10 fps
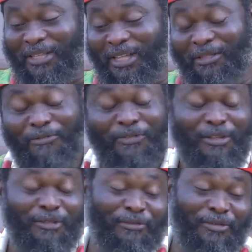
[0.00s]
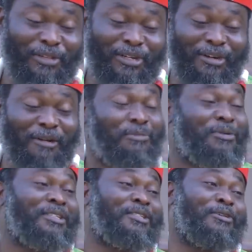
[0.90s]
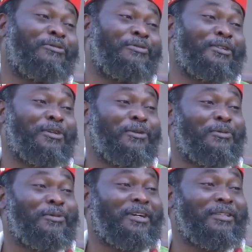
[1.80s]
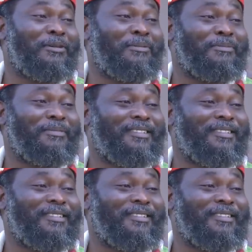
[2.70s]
Anything for the Crown Prince of Isoloko Kingdom?